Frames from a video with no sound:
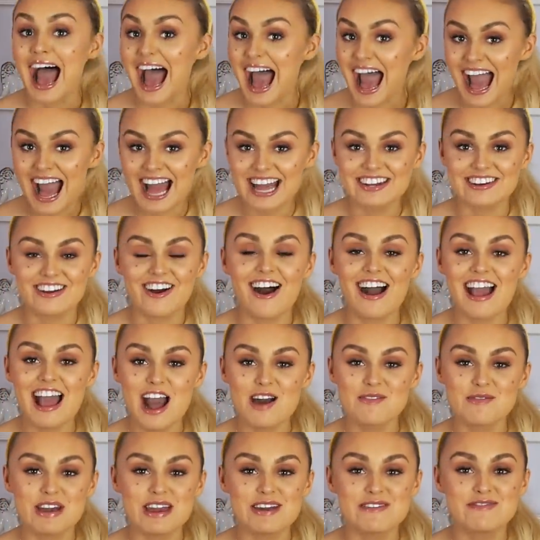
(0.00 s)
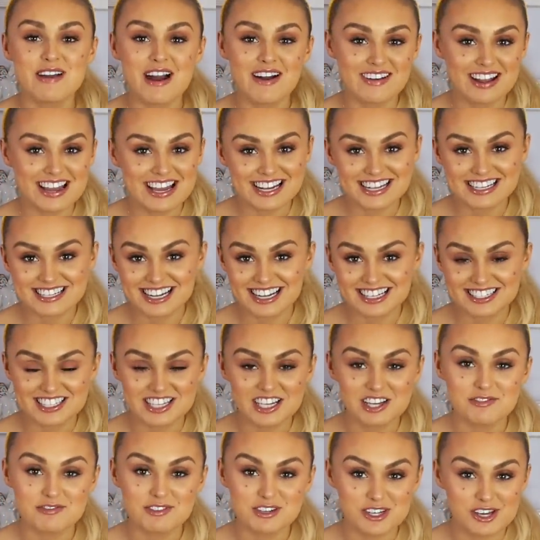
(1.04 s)
and I have a very
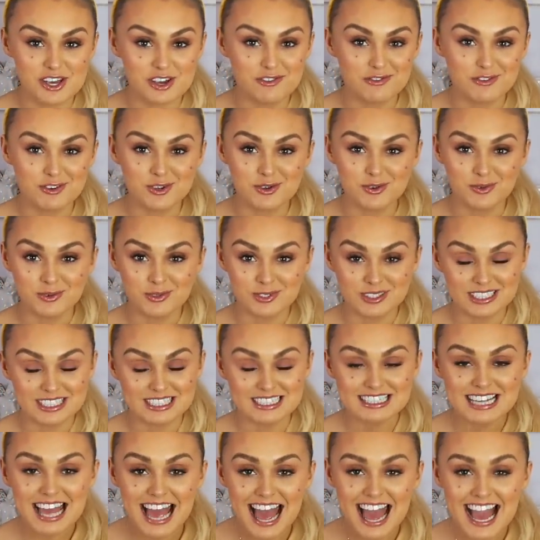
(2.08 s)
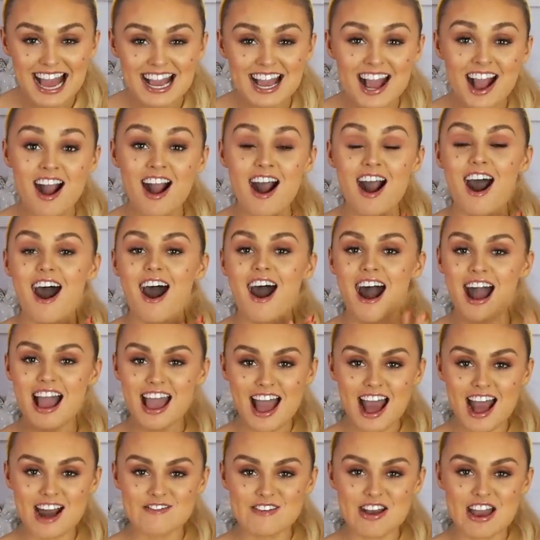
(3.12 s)
exciting video for you all today. I
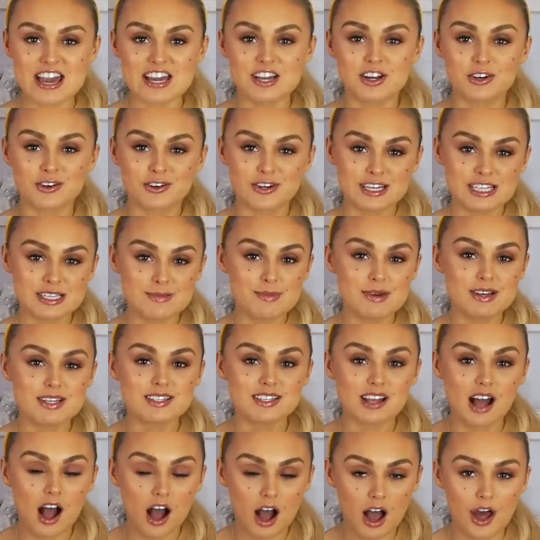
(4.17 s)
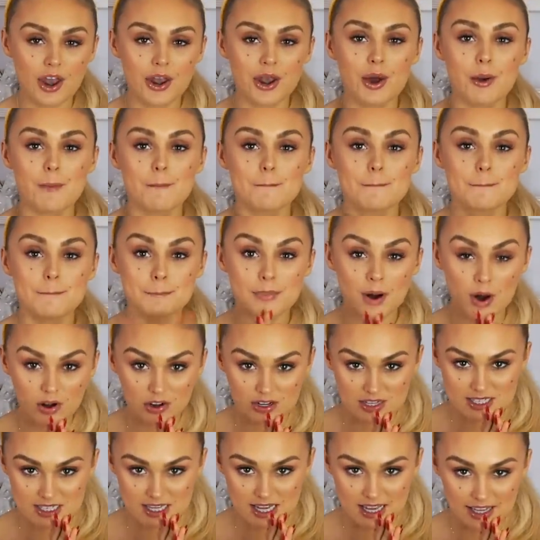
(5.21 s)
have a Christmas
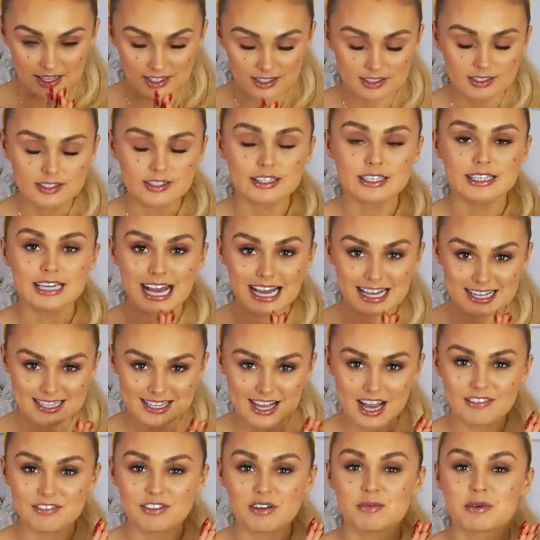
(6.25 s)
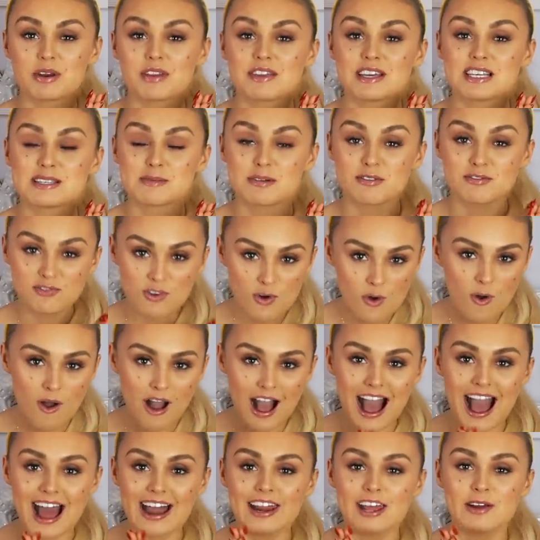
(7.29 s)
unboxing. Yes, I've done one of these
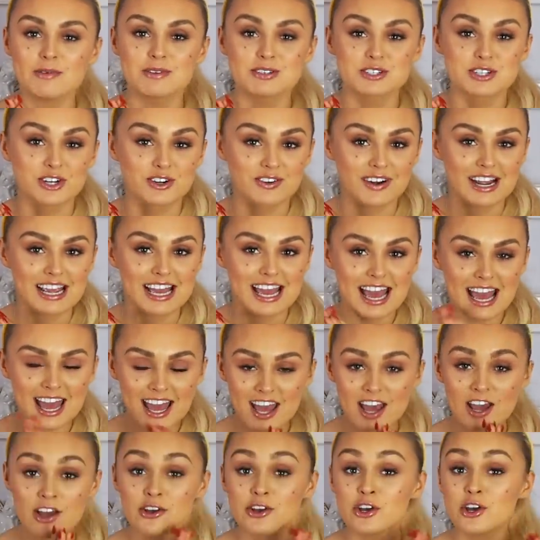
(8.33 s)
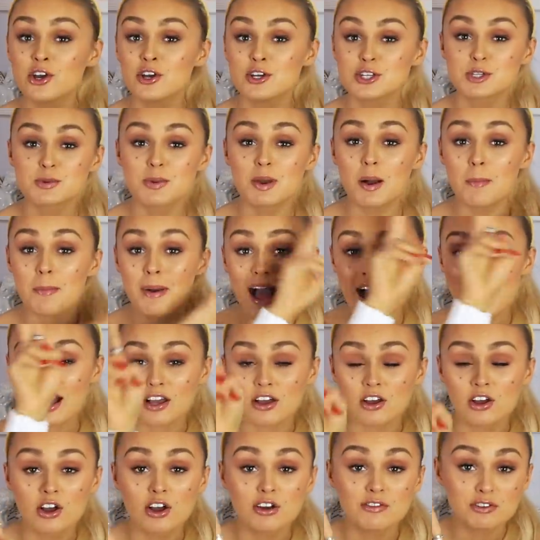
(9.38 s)
before and it was a great hit, so we are
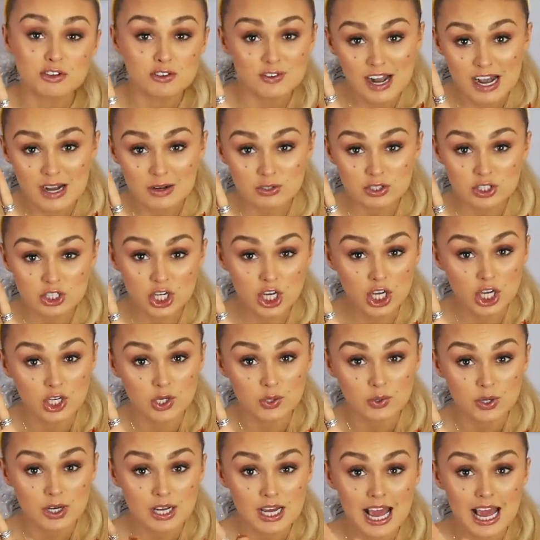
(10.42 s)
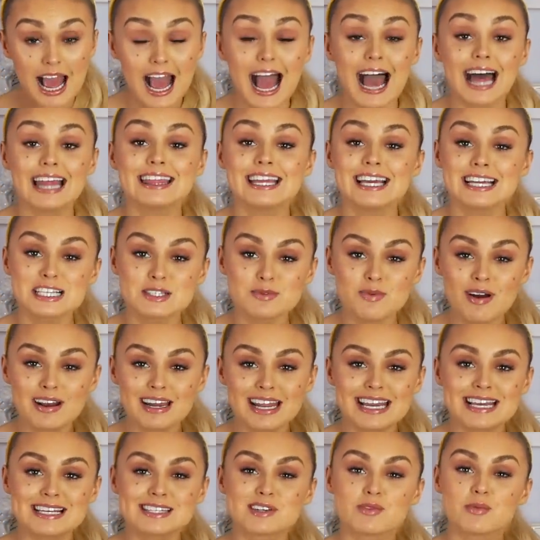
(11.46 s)
back for round two. And this one
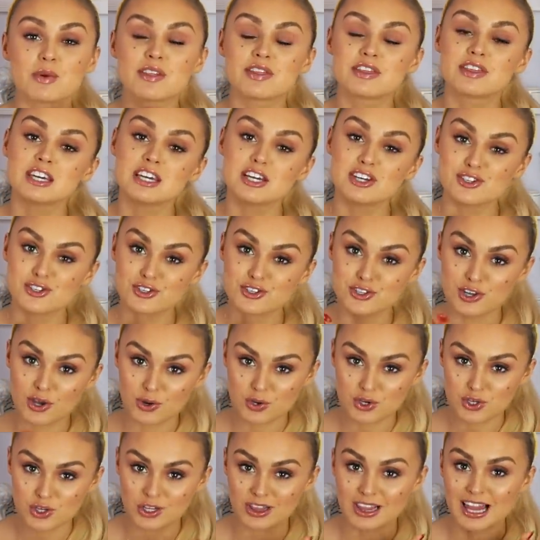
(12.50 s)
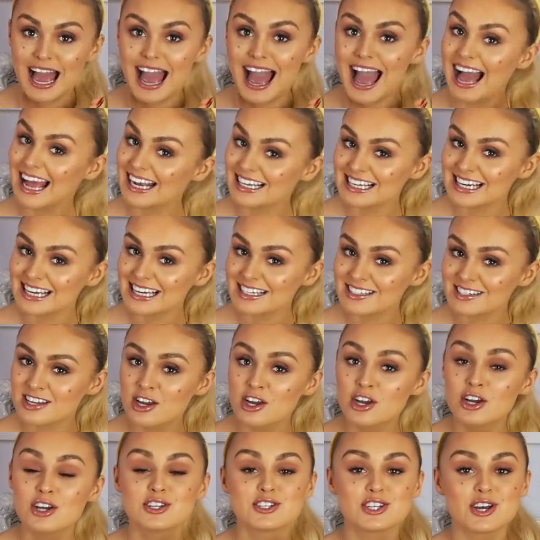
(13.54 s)
is with the Social Edit.
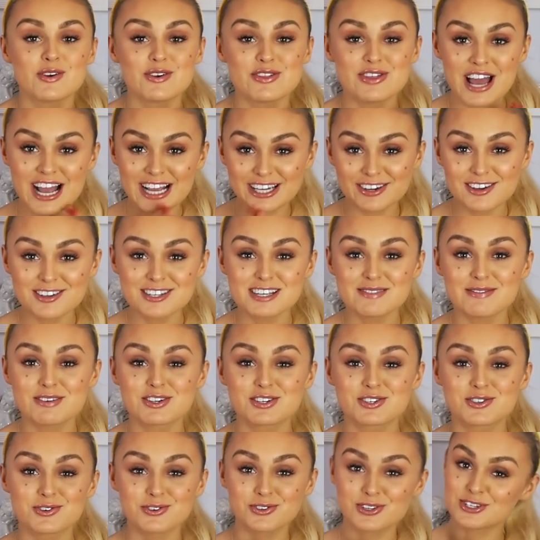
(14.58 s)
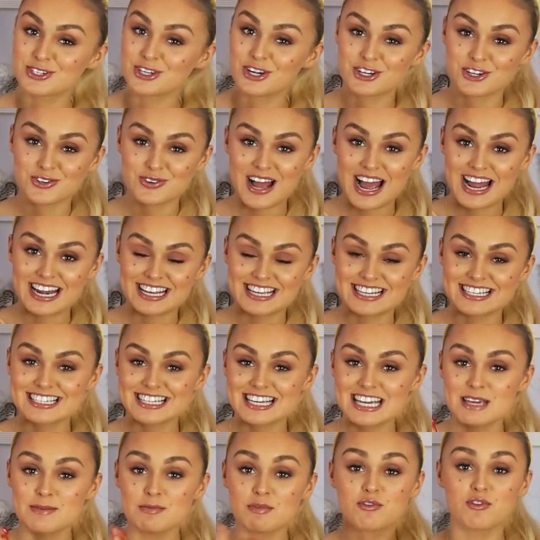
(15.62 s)
So thank you so much to all the Social Edit
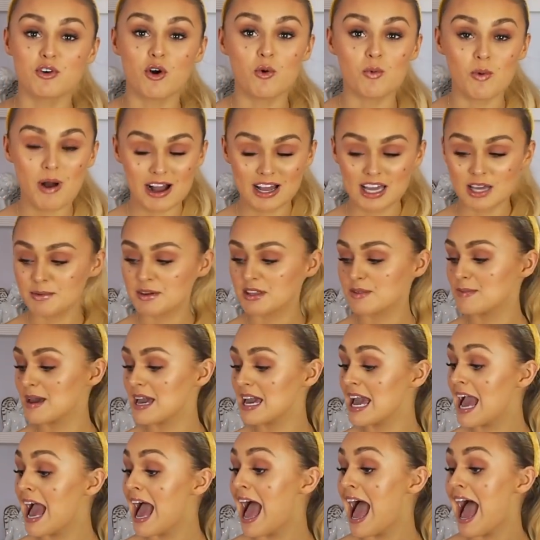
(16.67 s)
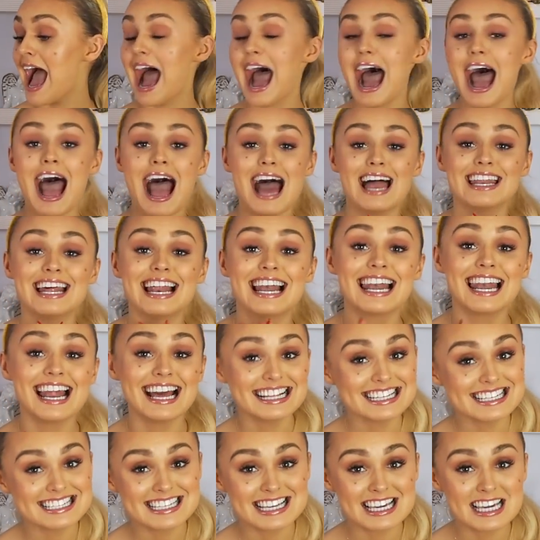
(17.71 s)
team for working with me. And
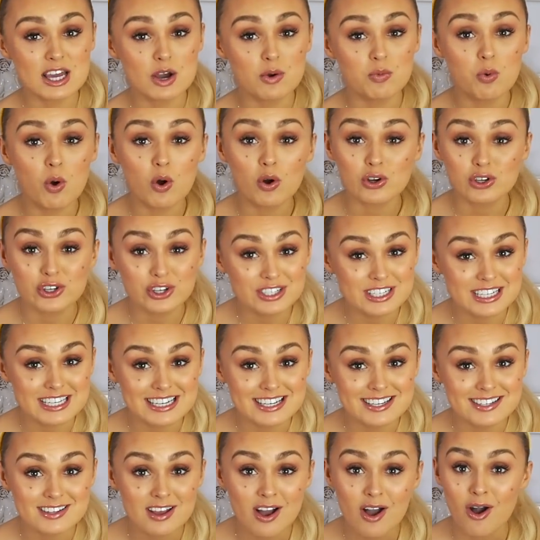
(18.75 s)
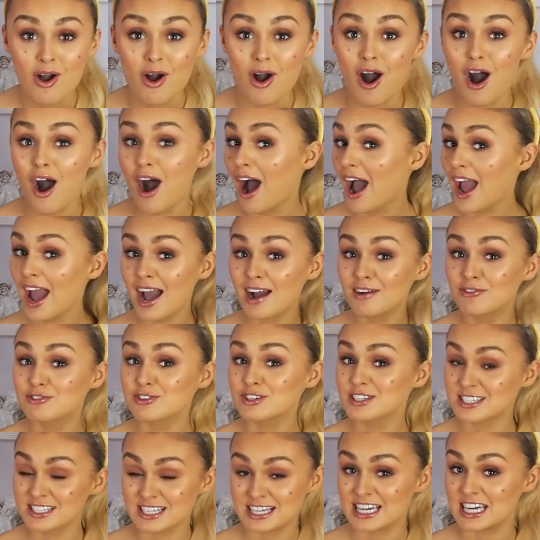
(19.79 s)
let's see what goodies I have
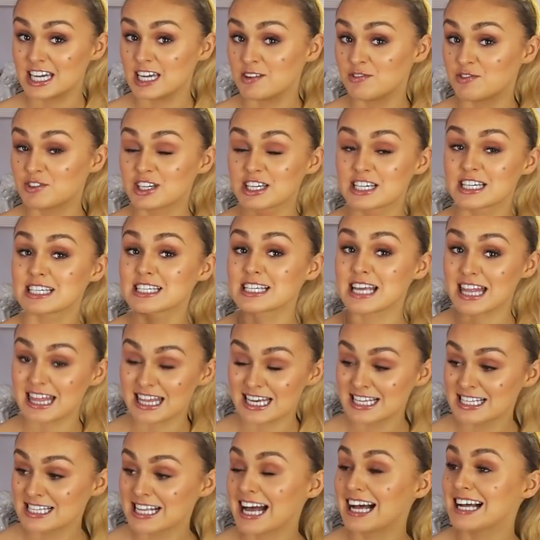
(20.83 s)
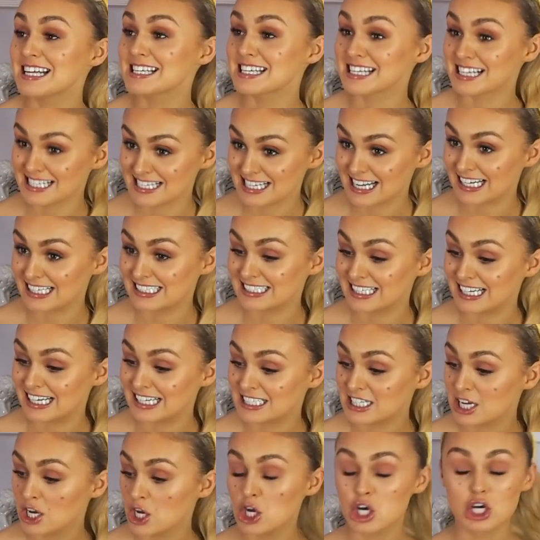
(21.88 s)
received because this girl's
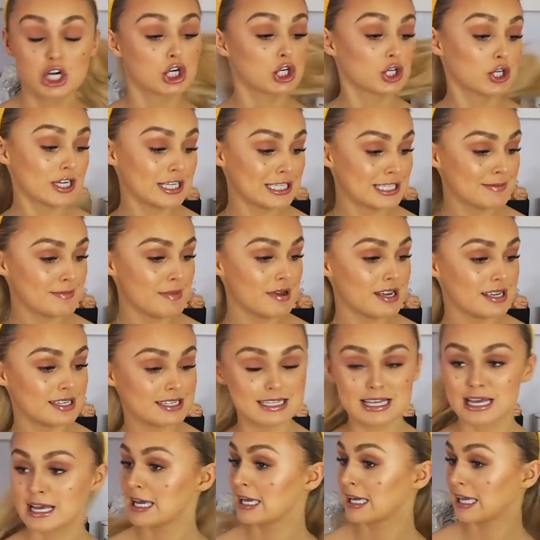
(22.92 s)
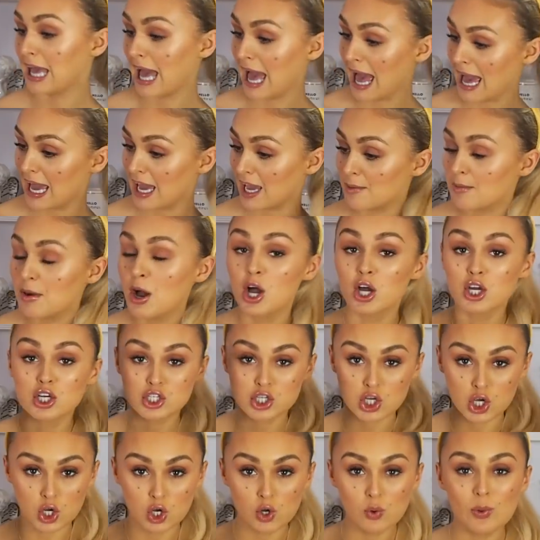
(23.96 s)
excited. Christmas came
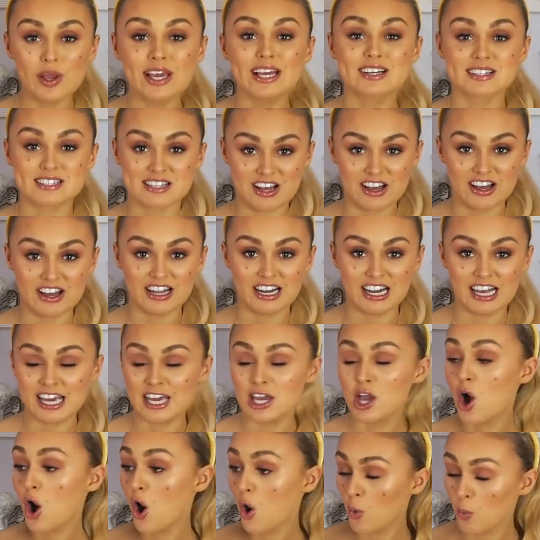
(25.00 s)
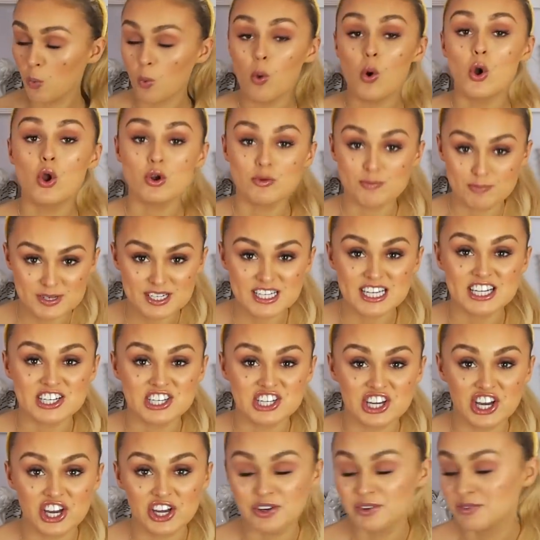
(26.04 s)
two weeks early.
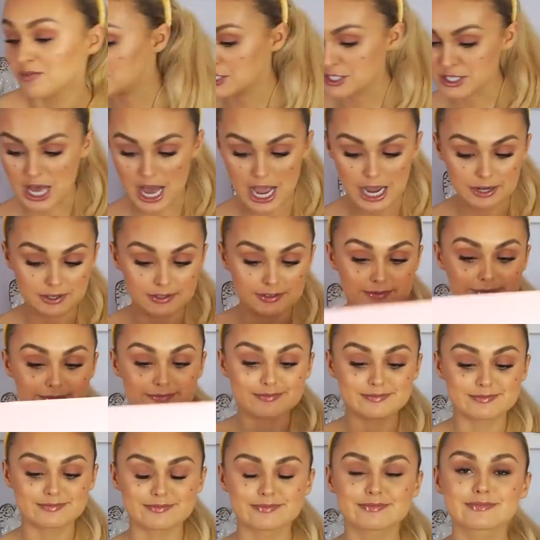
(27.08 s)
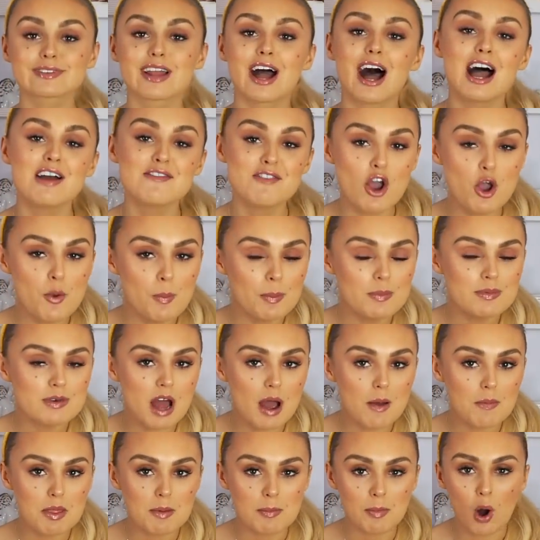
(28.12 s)
Whoop-dee-doo. So, I've opened
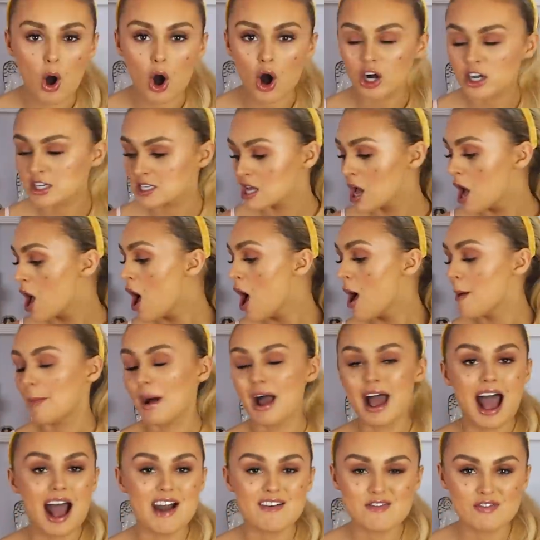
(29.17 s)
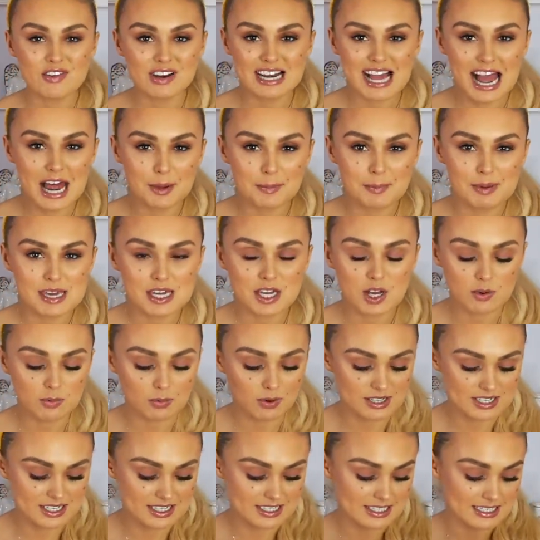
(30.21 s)
up the box, but I haven't really had a peek at
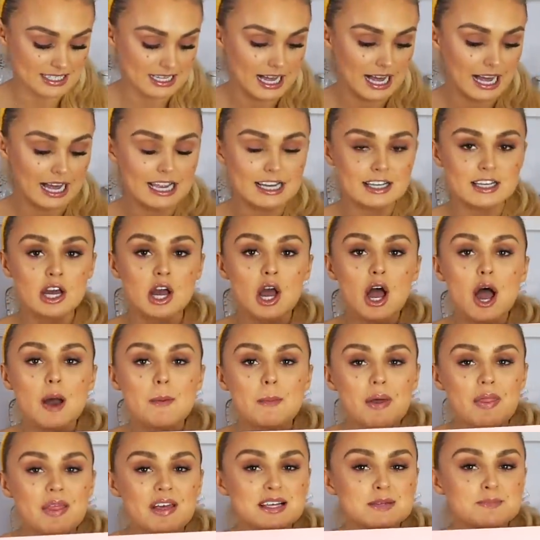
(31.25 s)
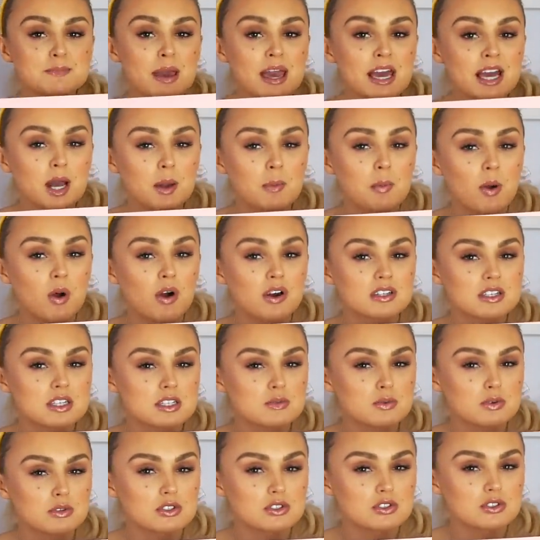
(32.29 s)
what's inside, but this pink box is
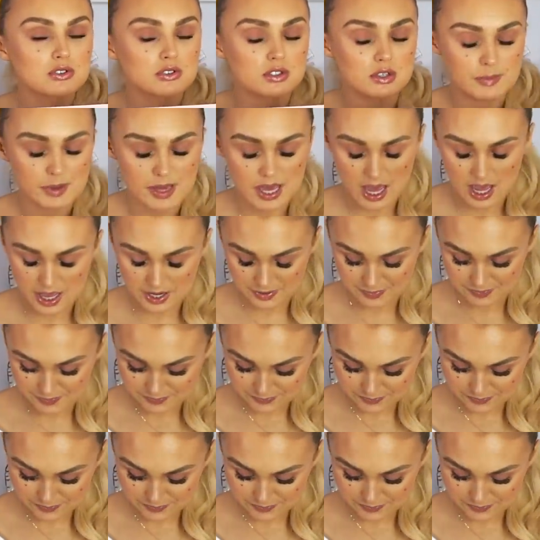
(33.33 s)
what's drawn me in.